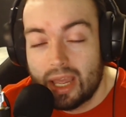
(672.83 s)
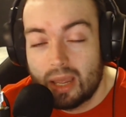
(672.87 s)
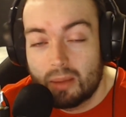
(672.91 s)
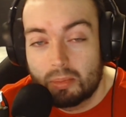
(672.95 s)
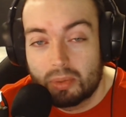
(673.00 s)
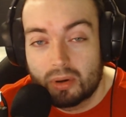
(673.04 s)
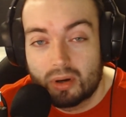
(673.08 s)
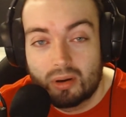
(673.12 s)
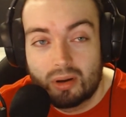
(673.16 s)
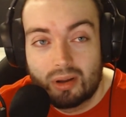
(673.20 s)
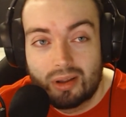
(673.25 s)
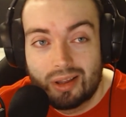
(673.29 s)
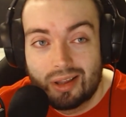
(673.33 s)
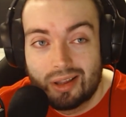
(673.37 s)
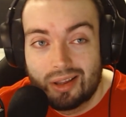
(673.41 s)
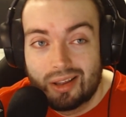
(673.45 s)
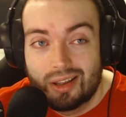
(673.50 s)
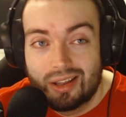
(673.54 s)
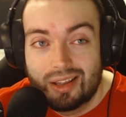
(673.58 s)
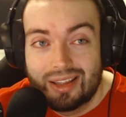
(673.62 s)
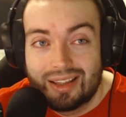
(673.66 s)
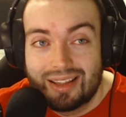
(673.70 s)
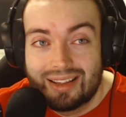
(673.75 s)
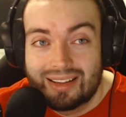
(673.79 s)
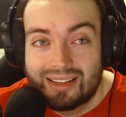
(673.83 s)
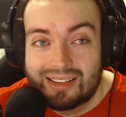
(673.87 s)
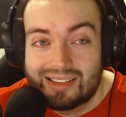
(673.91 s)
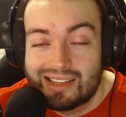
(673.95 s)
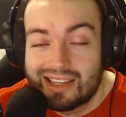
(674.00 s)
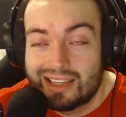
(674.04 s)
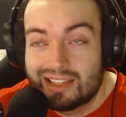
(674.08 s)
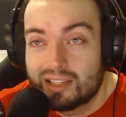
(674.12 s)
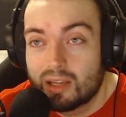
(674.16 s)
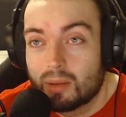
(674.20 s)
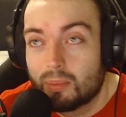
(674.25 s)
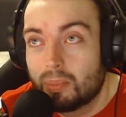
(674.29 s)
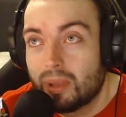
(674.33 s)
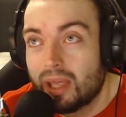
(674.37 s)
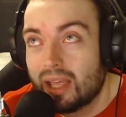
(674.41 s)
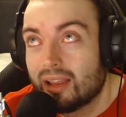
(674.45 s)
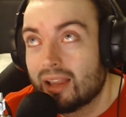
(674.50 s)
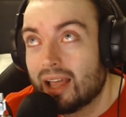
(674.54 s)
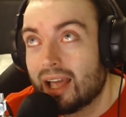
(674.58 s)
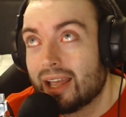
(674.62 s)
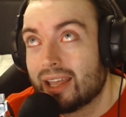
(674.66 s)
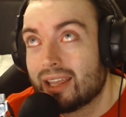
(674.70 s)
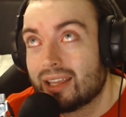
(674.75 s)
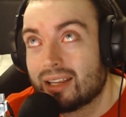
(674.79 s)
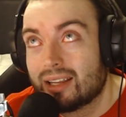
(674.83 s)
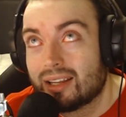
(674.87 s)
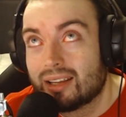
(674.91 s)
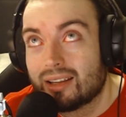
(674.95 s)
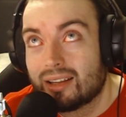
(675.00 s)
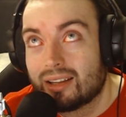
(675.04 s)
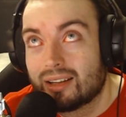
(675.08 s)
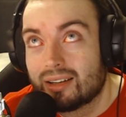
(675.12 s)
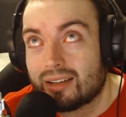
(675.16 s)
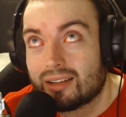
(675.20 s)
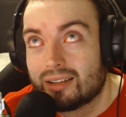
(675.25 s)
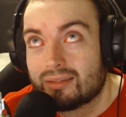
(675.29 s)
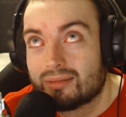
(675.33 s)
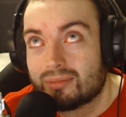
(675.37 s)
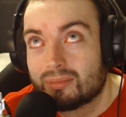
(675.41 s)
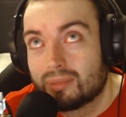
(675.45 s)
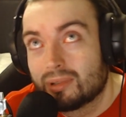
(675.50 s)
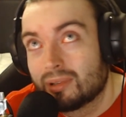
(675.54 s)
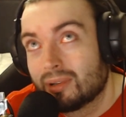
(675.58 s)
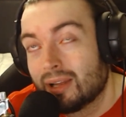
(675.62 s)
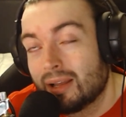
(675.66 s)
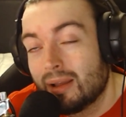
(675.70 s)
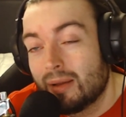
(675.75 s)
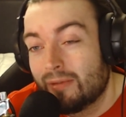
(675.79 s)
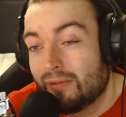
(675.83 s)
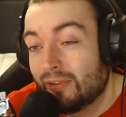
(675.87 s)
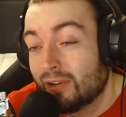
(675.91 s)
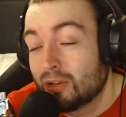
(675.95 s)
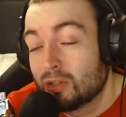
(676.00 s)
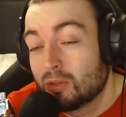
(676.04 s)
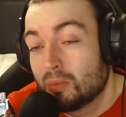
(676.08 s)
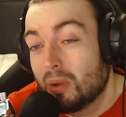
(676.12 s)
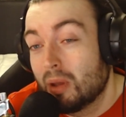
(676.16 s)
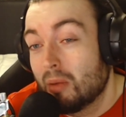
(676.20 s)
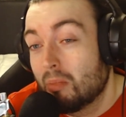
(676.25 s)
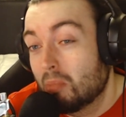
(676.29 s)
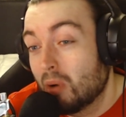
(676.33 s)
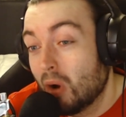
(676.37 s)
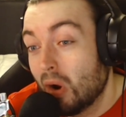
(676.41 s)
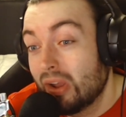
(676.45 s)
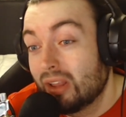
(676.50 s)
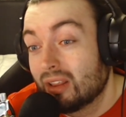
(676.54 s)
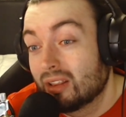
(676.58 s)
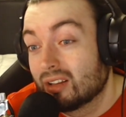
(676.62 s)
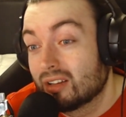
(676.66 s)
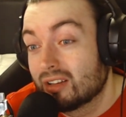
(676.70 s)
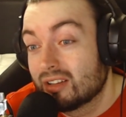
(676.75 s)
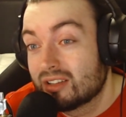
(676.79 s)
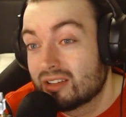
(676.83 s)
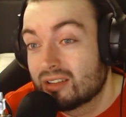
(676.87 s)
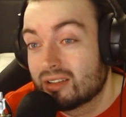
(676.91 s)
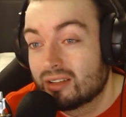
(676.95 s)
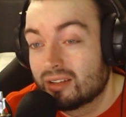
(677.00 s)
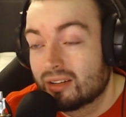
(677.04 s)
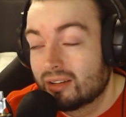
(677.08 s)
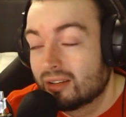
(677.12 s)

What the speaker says: But it's a bit like, it feels a bit pointless.